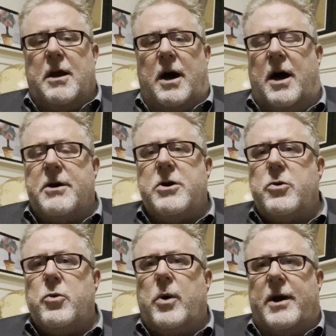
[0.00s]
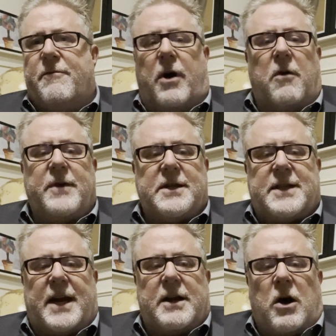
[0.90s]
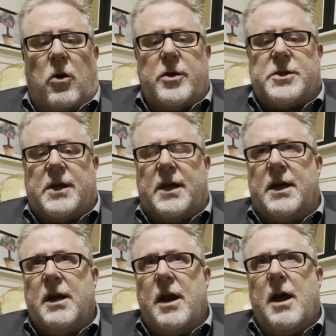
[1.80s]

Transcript: new evolving technology.